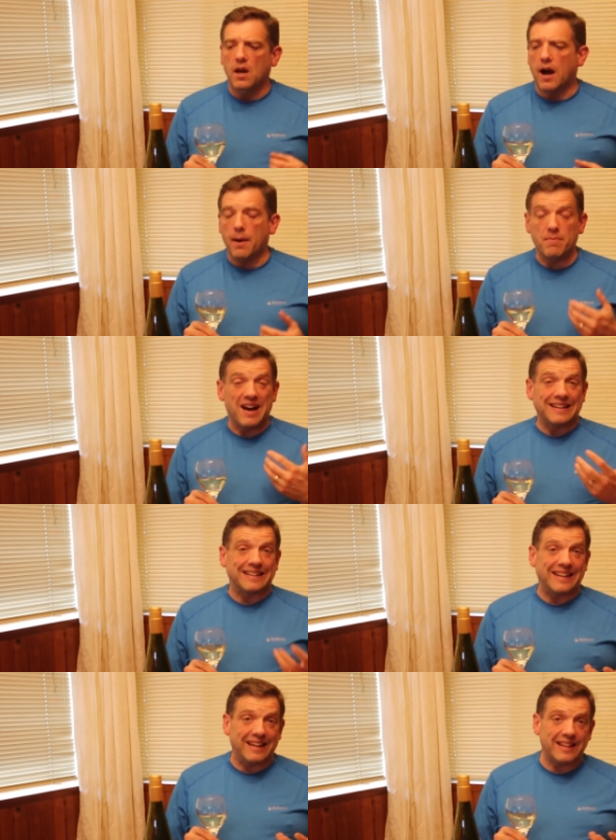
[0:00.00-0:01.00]
I'm not
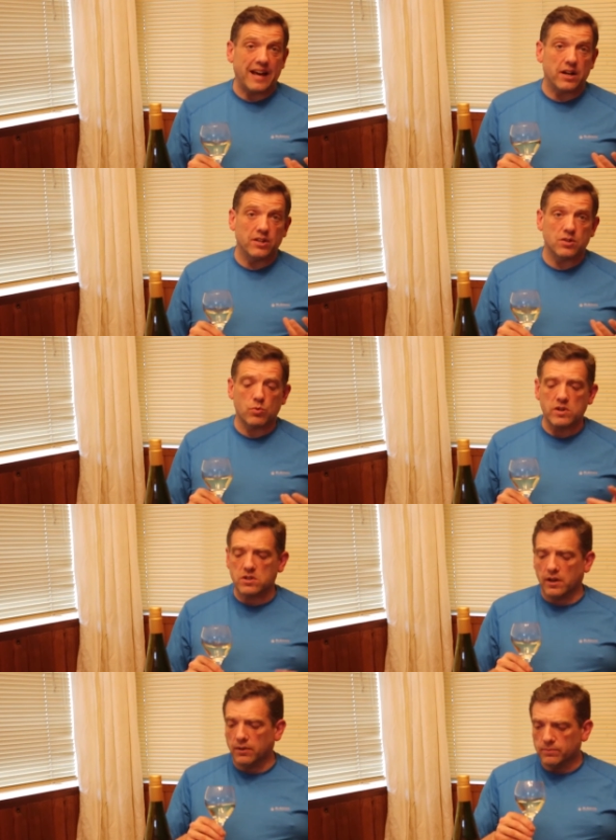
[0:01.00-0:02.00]
getting that on this
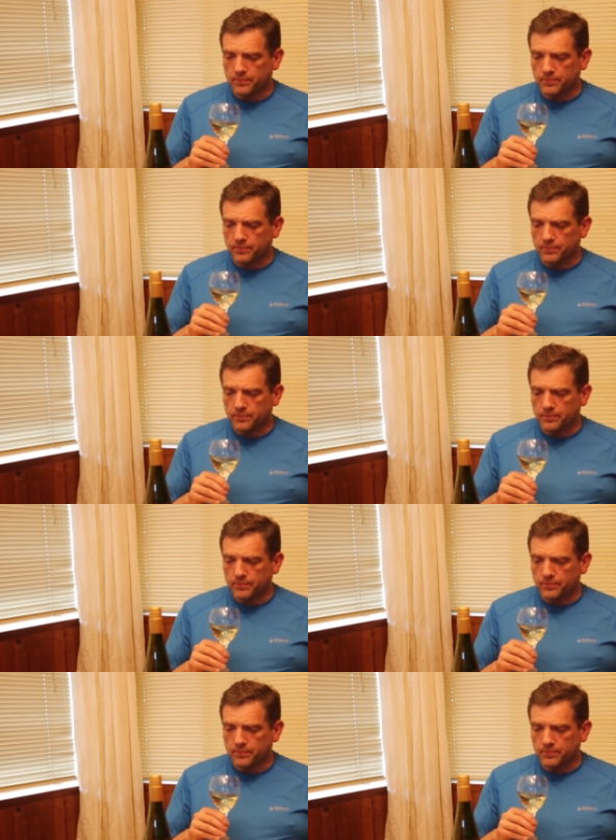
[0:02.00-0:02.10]
Riesling